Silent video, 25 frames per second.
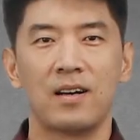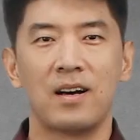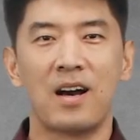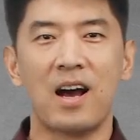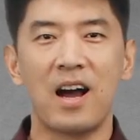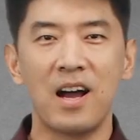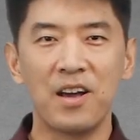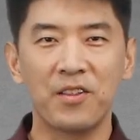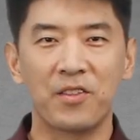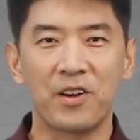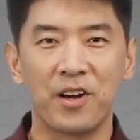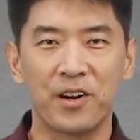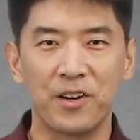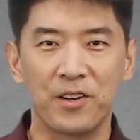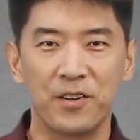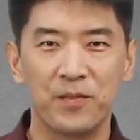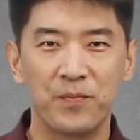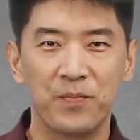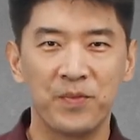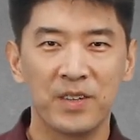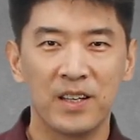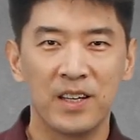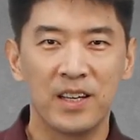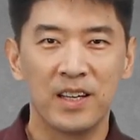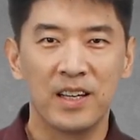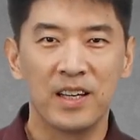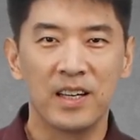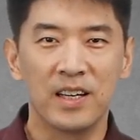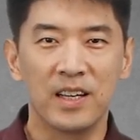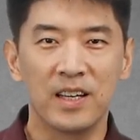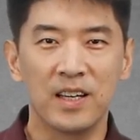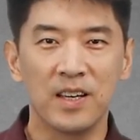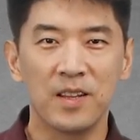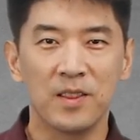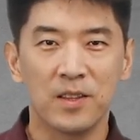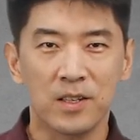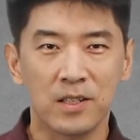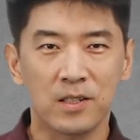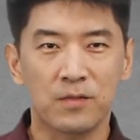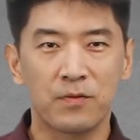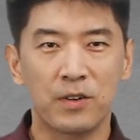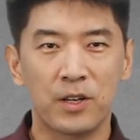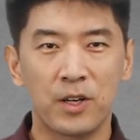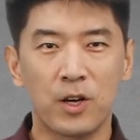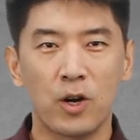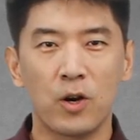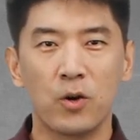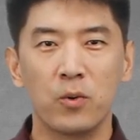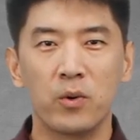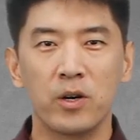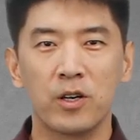Hi there. In this video,